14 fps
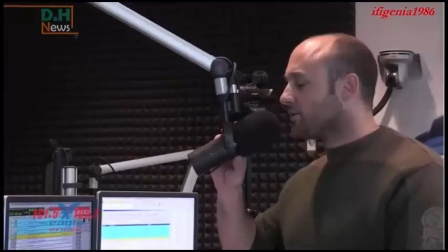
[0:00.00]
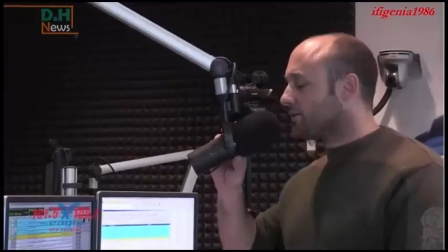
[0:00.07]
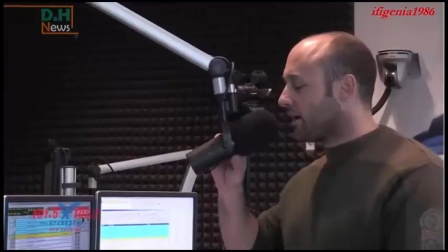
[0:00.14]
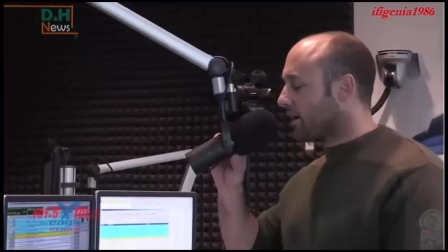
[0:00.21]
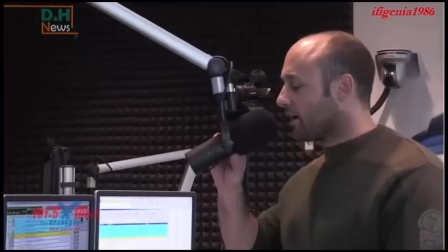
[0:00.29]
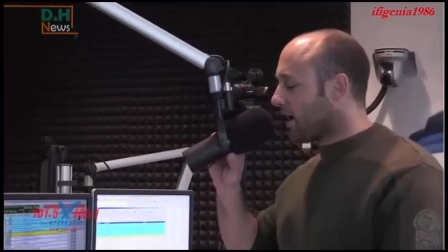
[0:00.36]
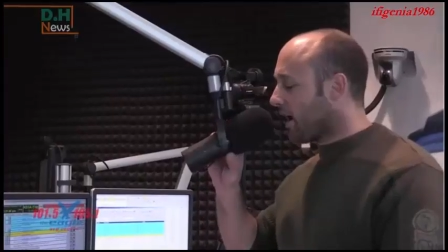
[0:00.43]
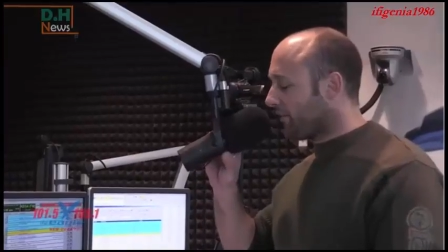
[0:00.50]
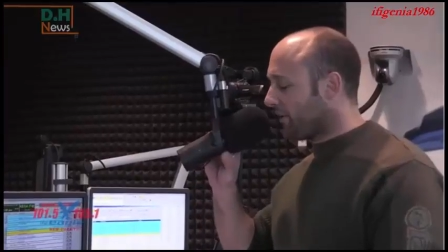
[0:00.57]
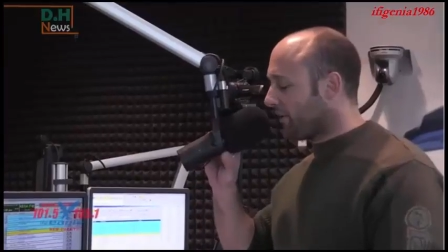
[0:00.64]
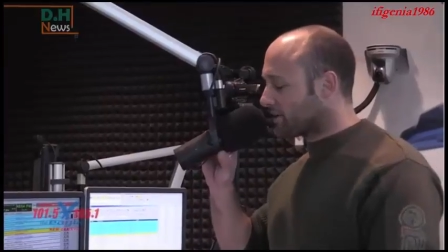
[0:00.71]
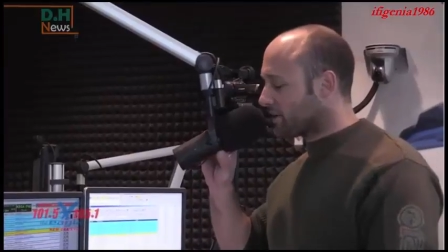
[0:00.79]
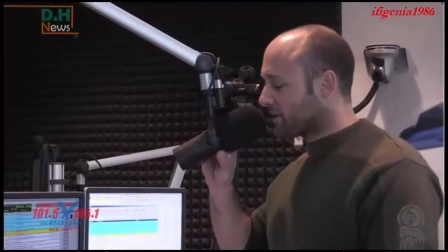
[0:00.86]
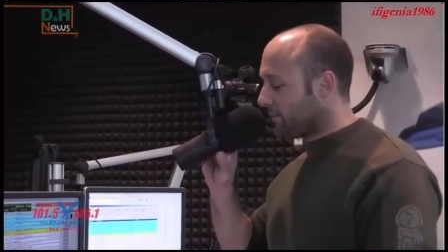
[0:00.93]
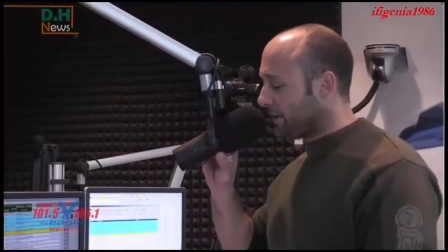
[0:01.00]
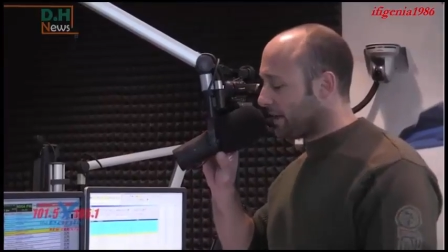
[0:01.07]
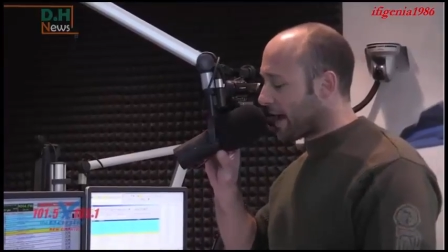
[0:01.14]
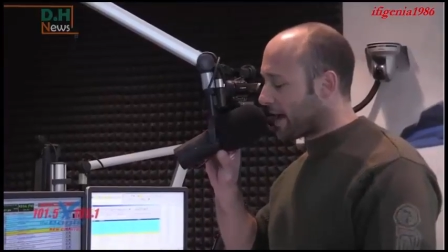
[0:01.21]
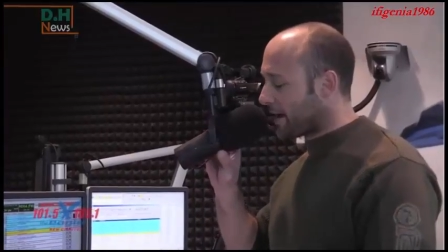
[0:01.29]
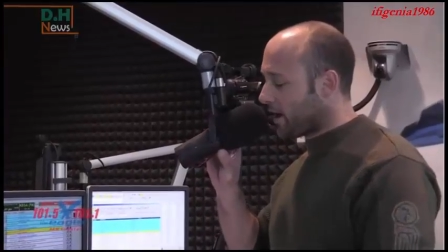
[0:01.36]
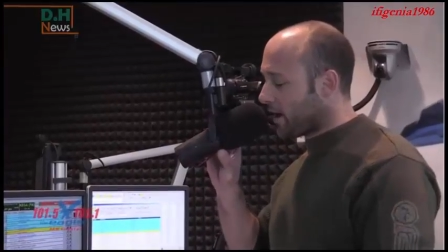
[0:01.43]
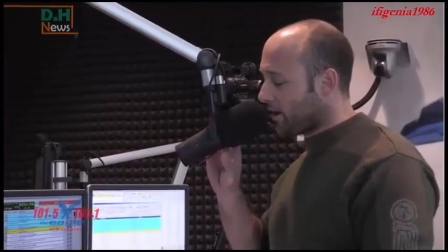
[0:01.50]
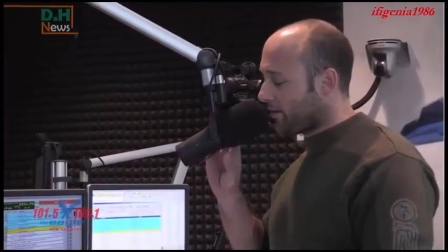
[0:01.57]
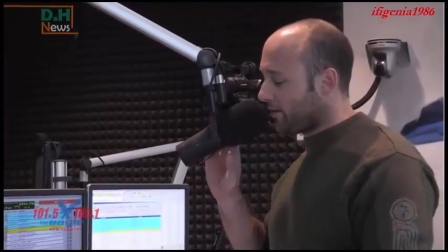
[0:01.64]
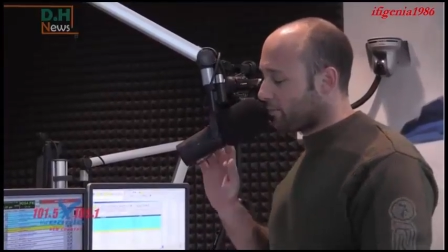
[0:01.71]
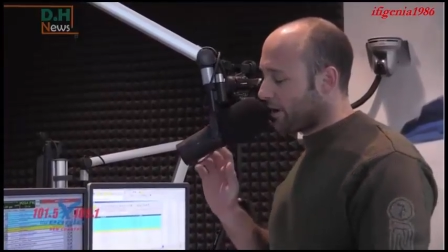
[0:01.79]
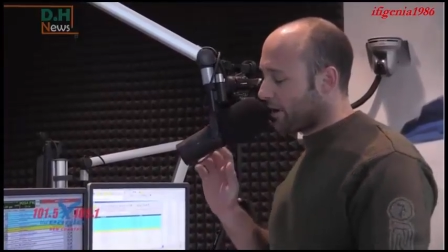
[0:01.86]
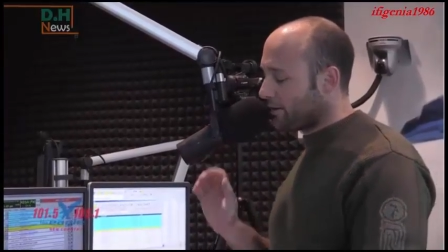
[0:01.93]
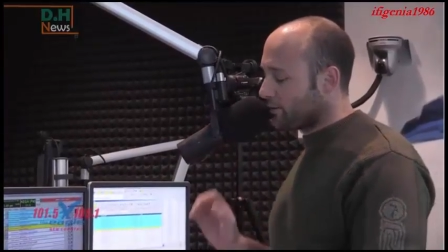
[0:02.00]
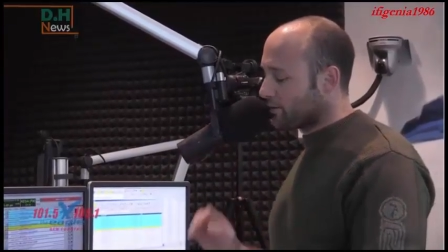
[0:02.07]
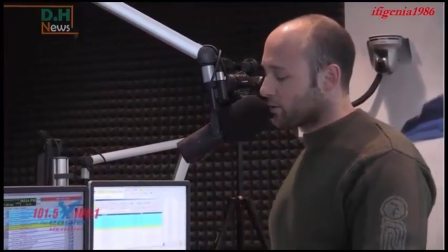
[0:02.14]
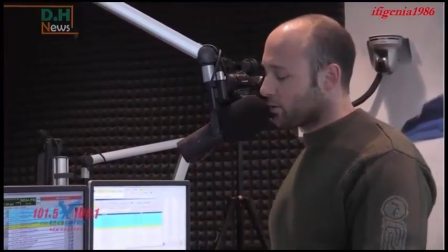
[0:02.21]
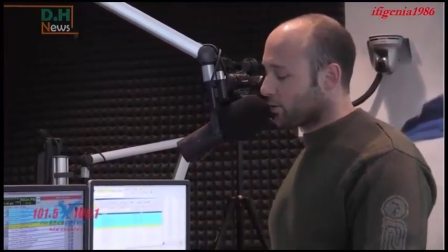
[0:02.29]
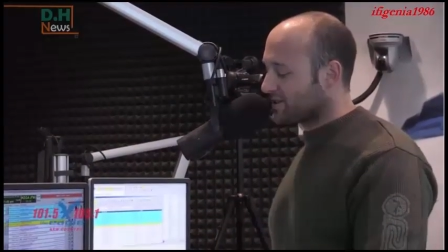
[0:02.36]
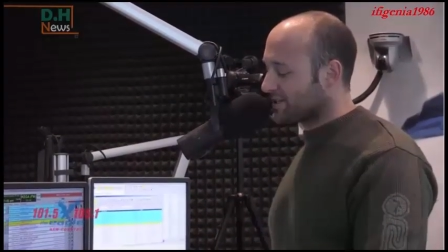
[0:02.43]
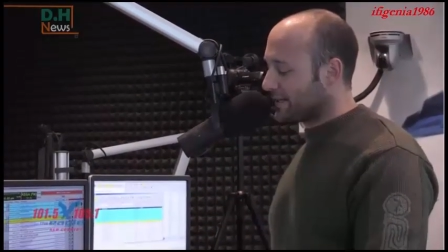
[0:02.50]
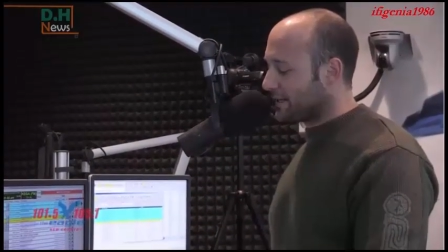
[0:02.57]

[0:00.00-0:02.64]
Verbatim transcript: own Derek Hough. He's going to be at the brand new store,